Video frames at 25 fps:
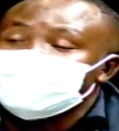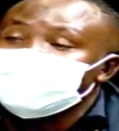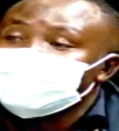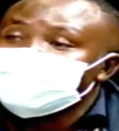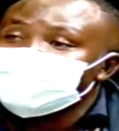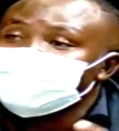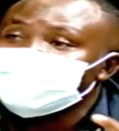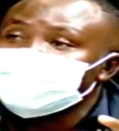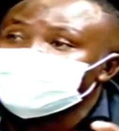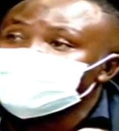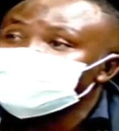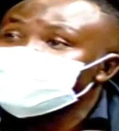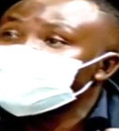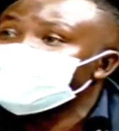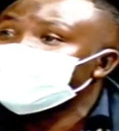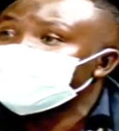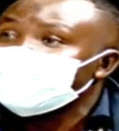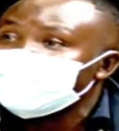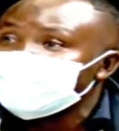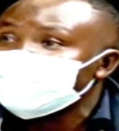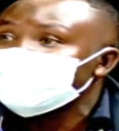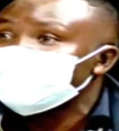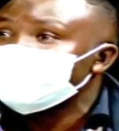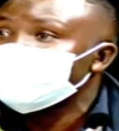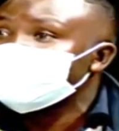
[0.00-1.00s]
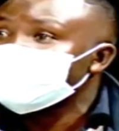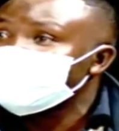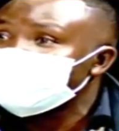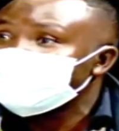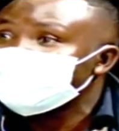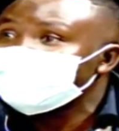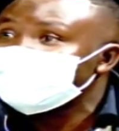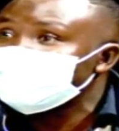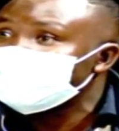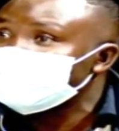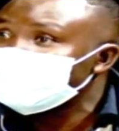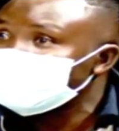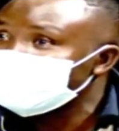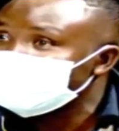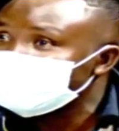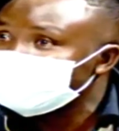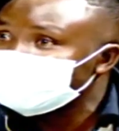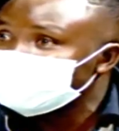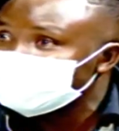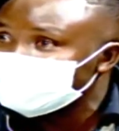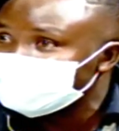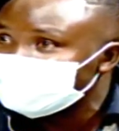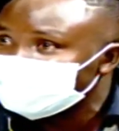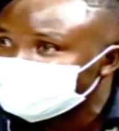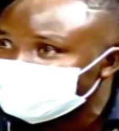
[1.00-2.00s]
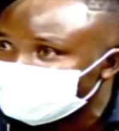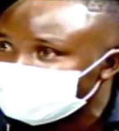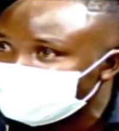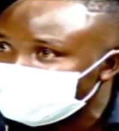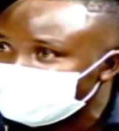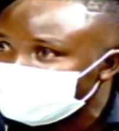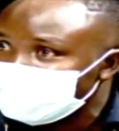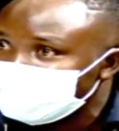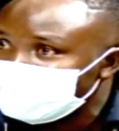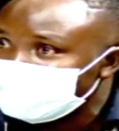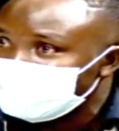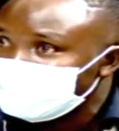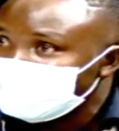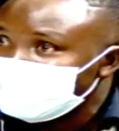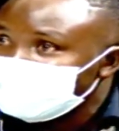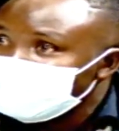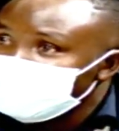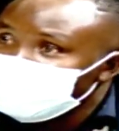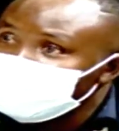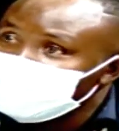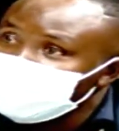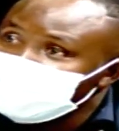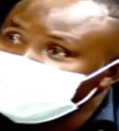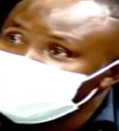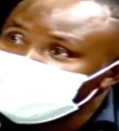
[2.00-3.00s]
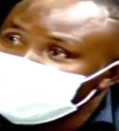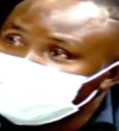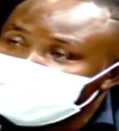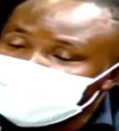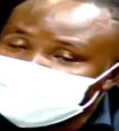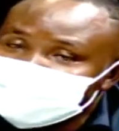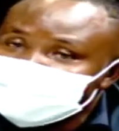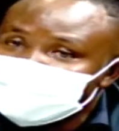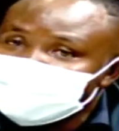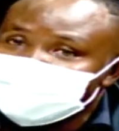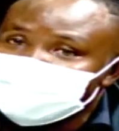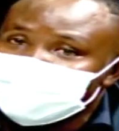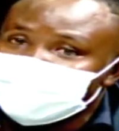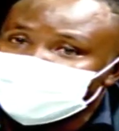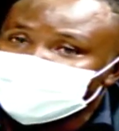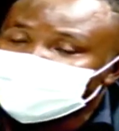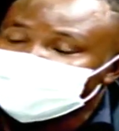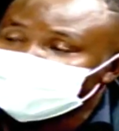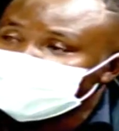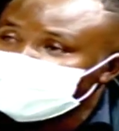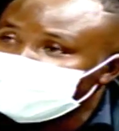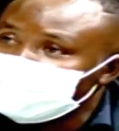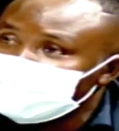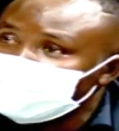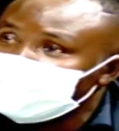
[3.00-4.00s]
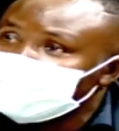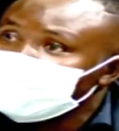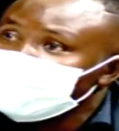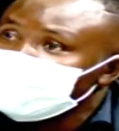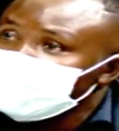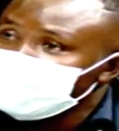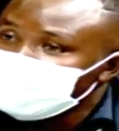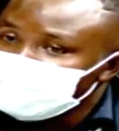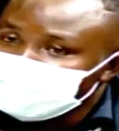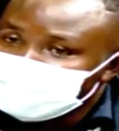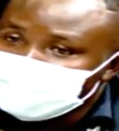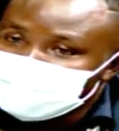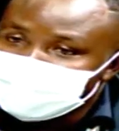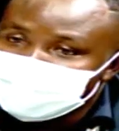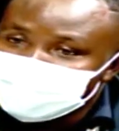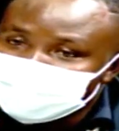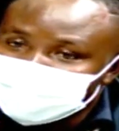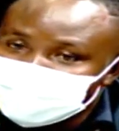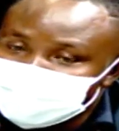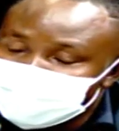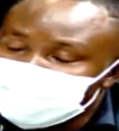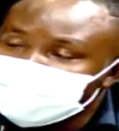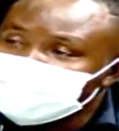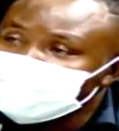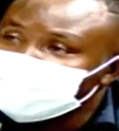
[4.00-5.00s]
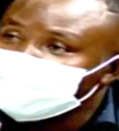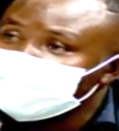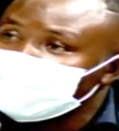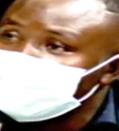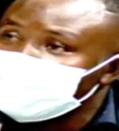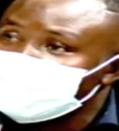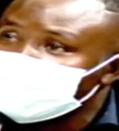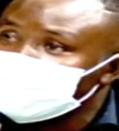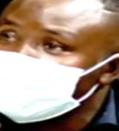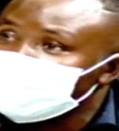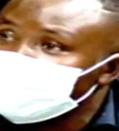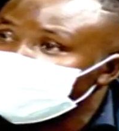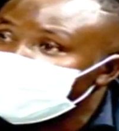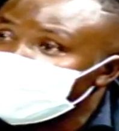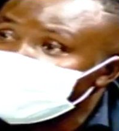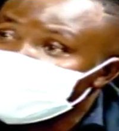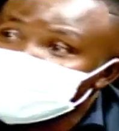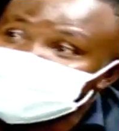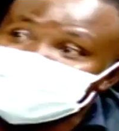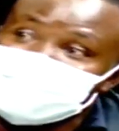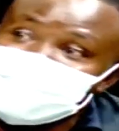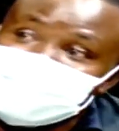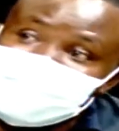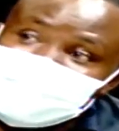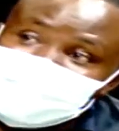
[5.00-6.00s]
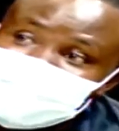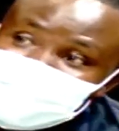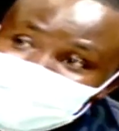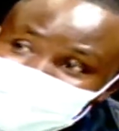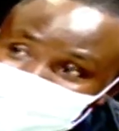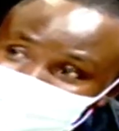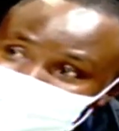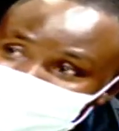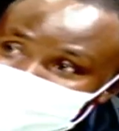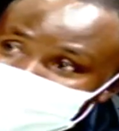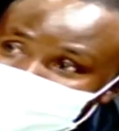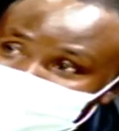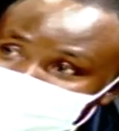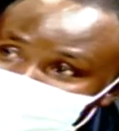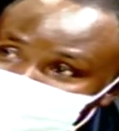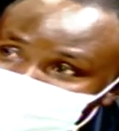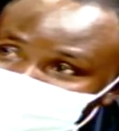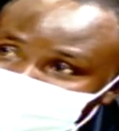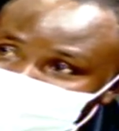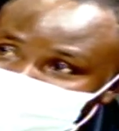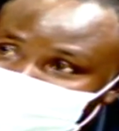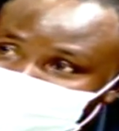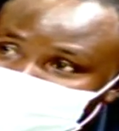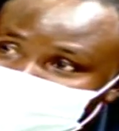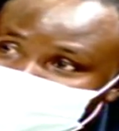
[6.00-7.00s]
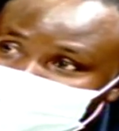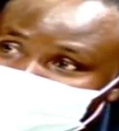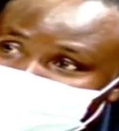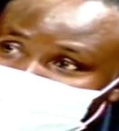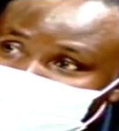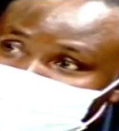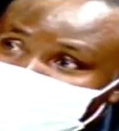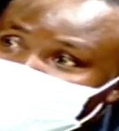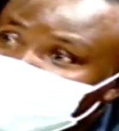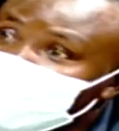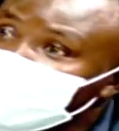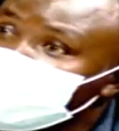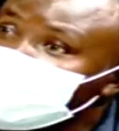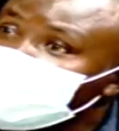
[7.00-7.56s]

it want to manage the COVID-19 centrally. When you ask about training, a majority of the healthcare workers are under the counties. They